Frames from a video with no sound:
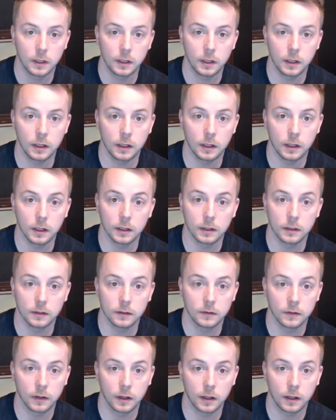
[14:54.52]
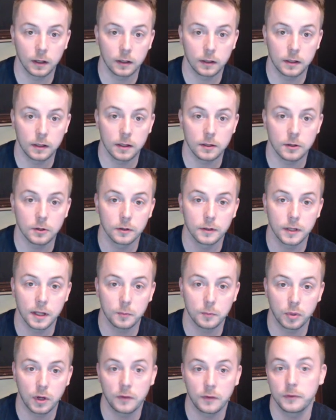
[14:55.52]
and get your
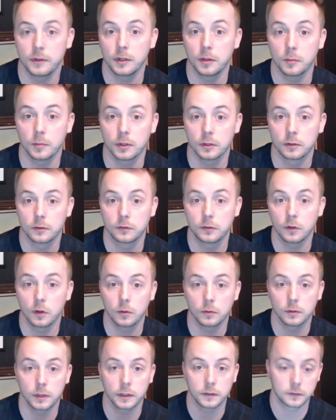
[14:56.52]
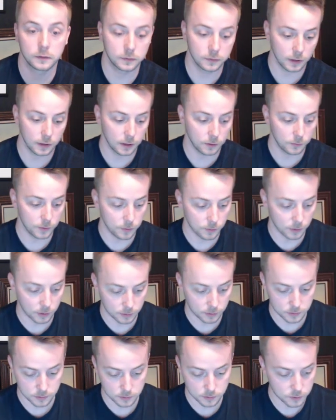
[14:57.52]
net profit number. So let's say we
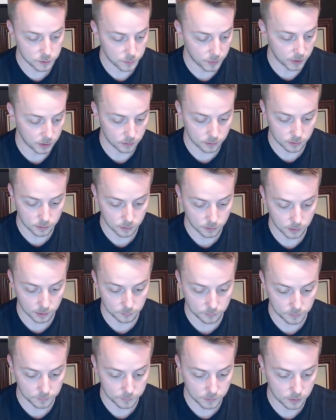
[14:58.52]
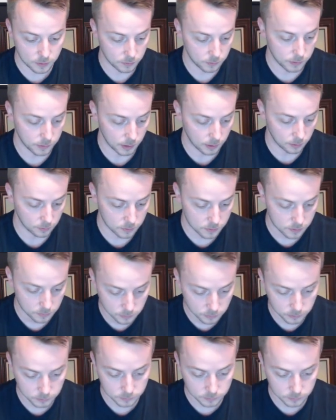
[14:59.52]
wanted to spend that $1,500.